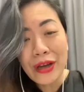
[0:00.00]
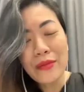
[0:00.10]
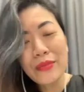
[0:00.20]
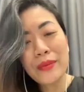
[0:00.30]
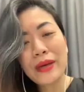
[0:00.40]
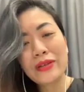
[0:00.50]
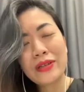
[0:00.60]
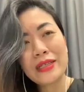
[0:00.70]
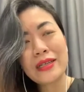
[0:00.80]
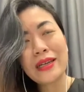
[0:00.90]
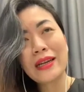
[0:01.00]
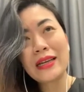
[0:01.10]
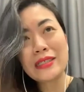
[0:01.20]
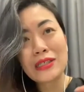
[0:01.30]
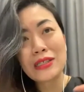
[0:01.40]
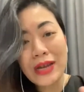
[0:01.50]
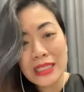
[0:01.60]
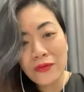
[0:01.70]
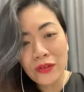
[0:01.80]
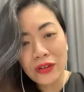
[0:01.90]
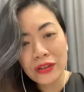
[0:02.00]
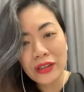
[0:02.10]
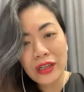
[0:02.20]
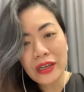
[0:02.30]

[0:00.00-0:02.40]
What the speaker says: Maybe I should have done something less stressful.